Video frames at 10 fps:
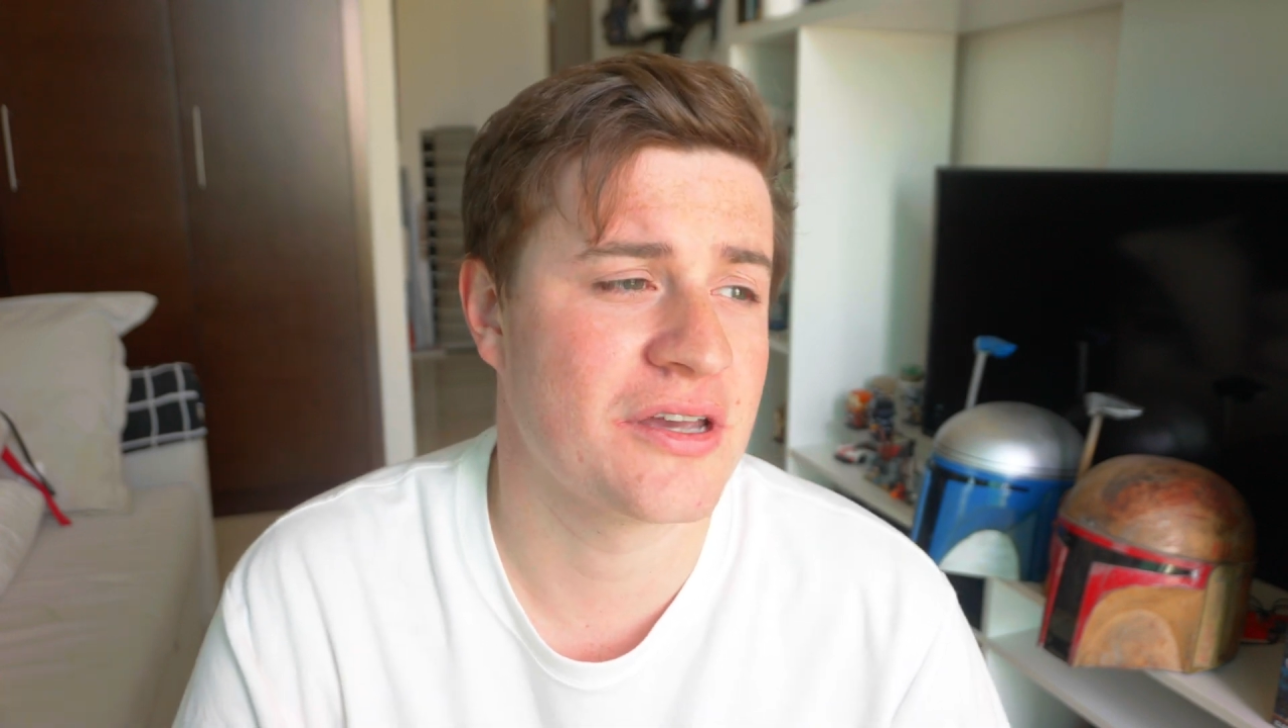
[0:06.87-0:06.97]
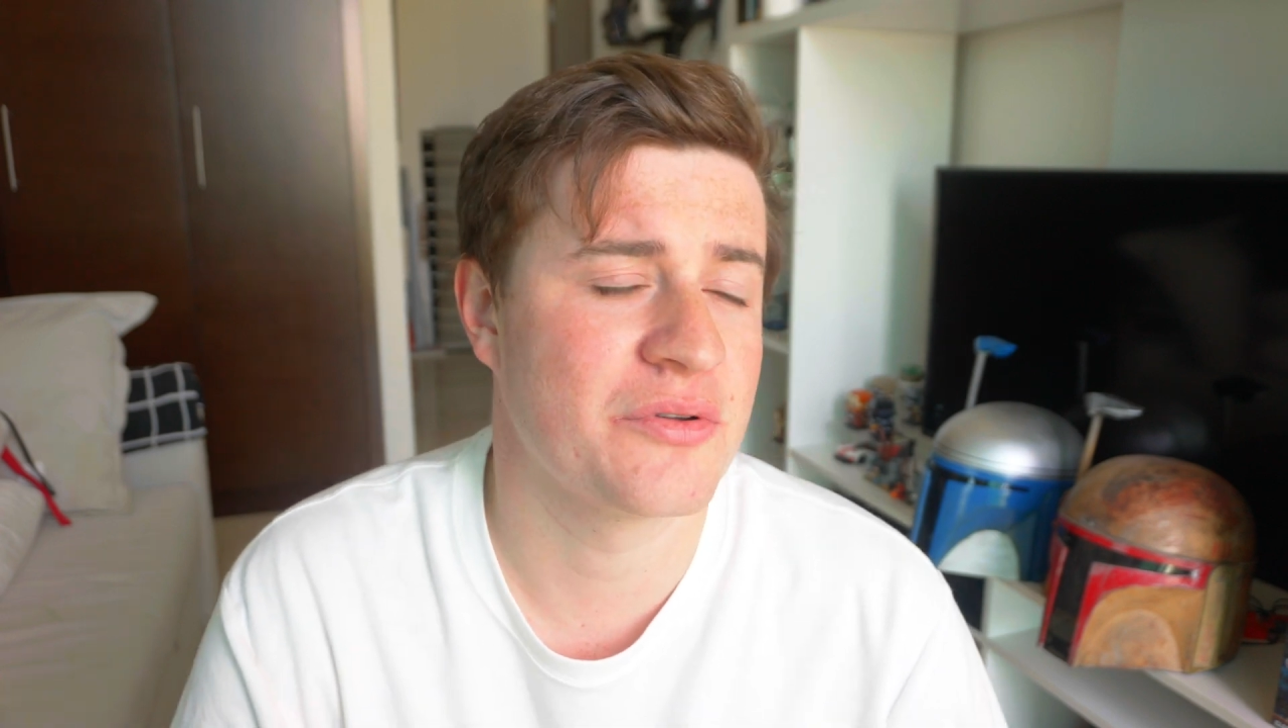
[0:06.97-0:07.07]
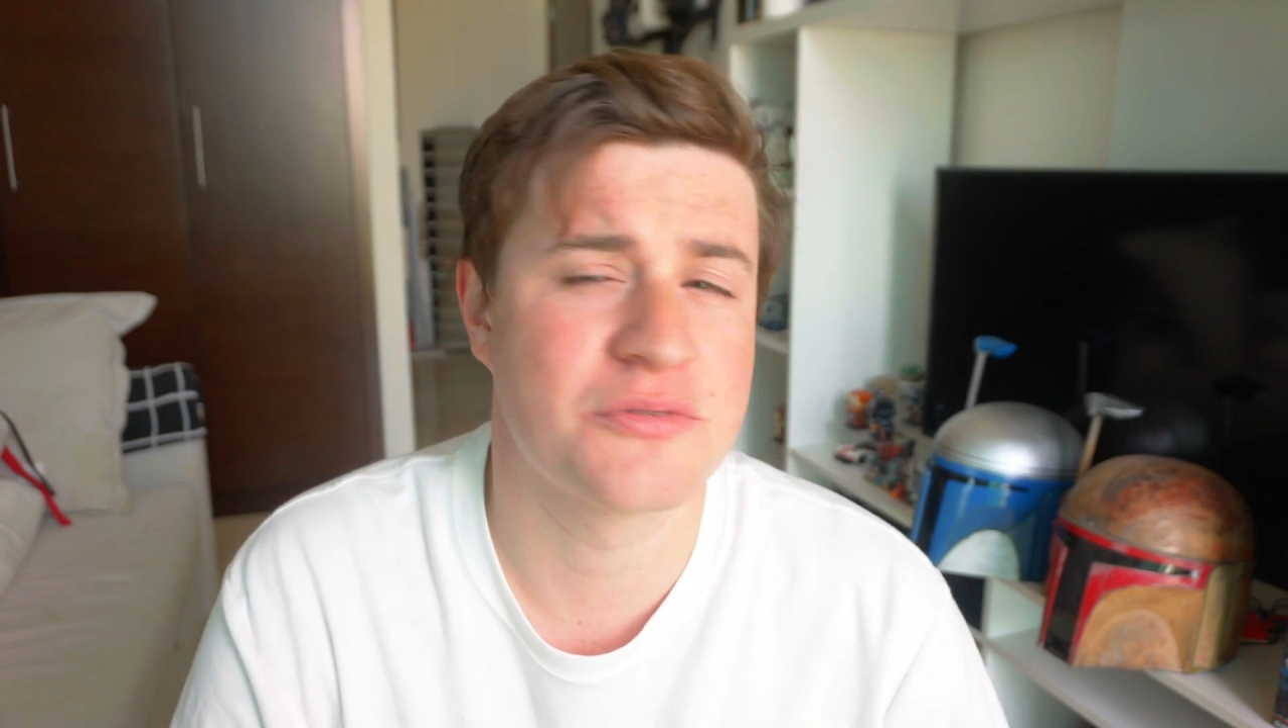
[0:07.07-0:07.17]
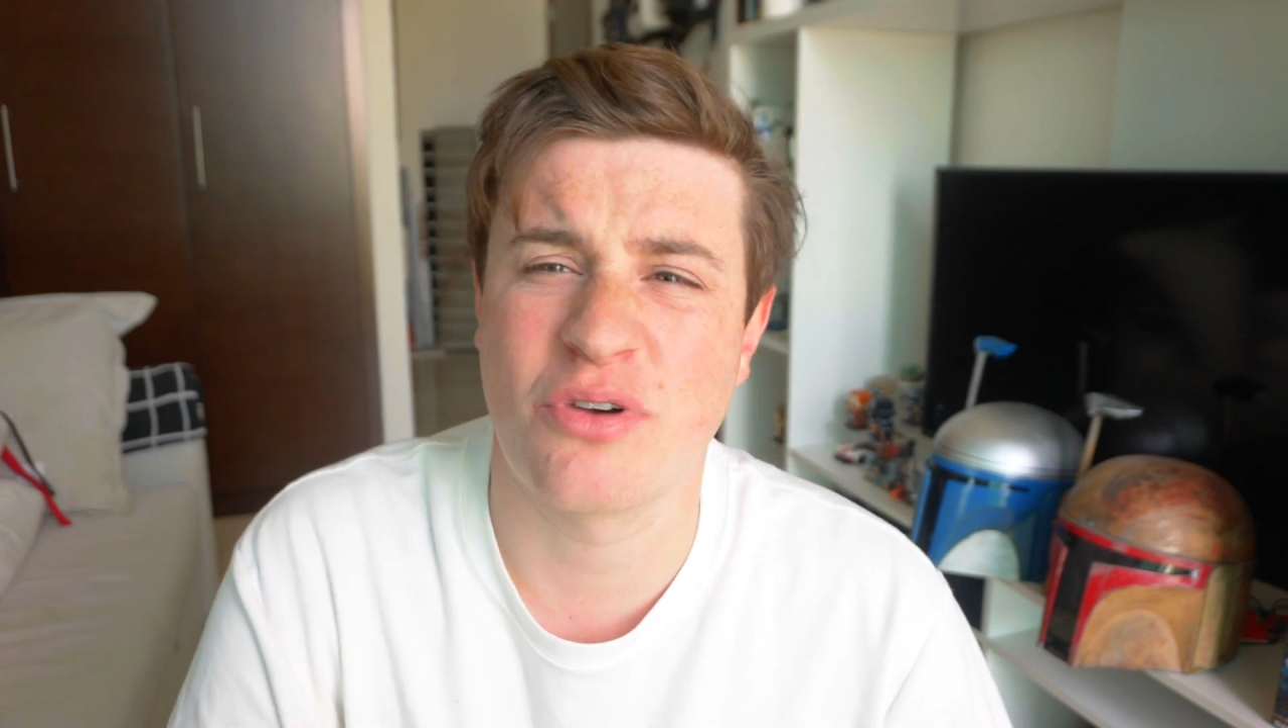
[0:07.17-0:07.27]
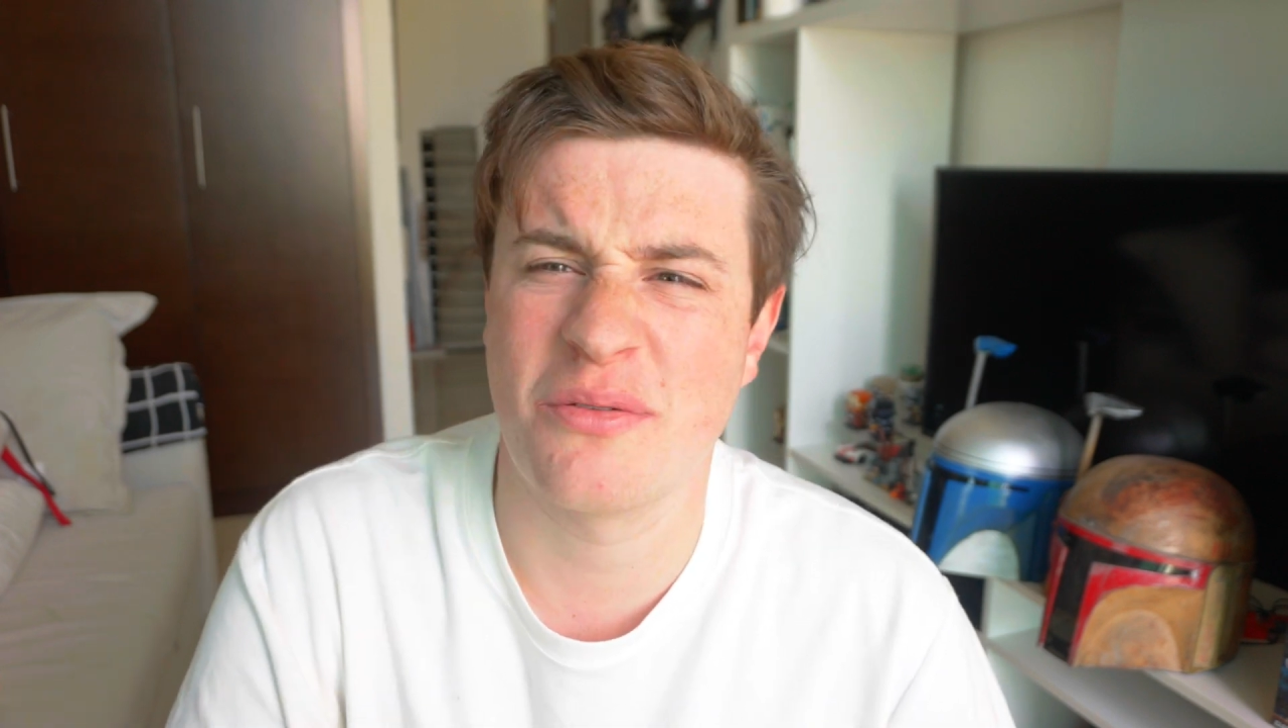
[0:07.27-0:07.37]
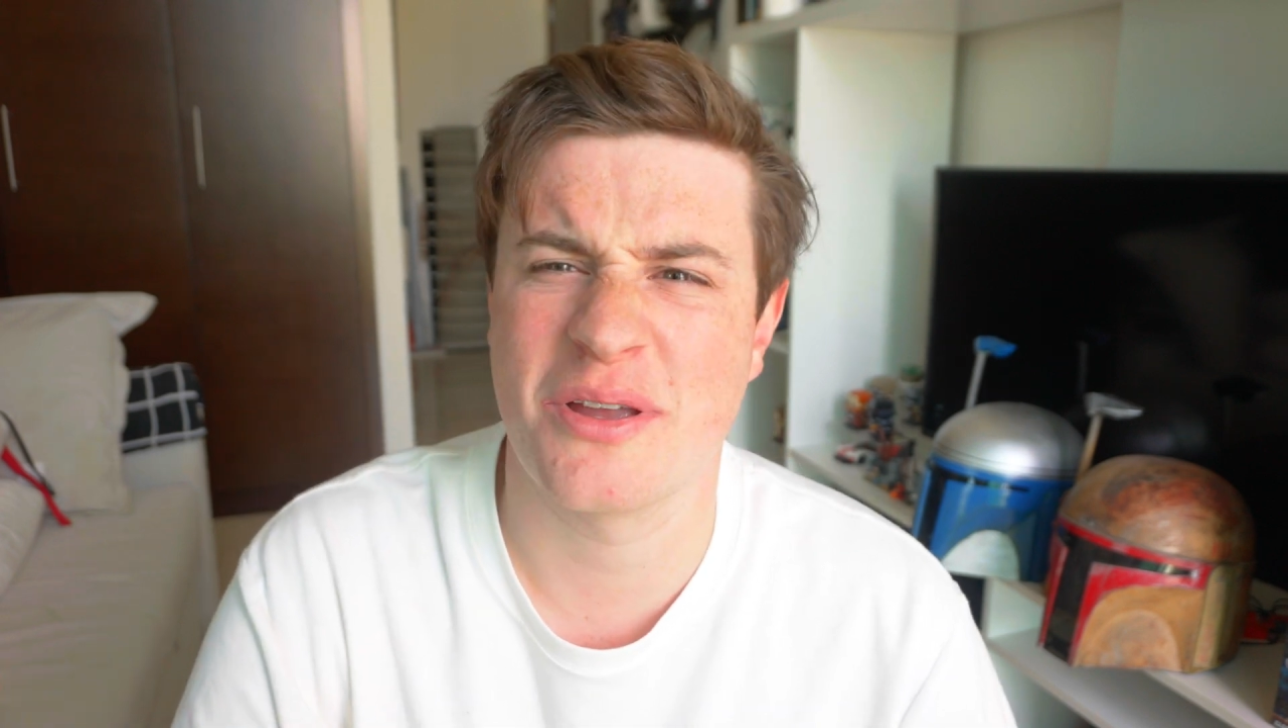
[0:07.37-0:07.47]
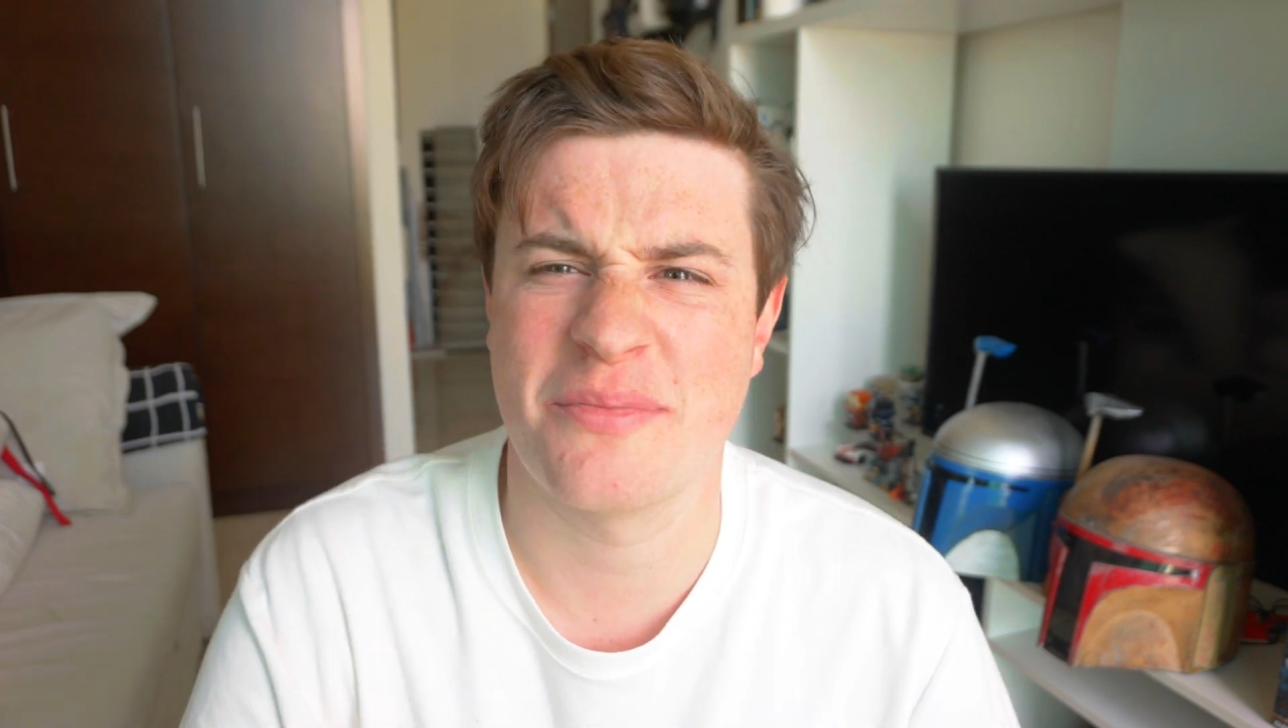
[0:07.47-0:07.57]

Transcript: I was probably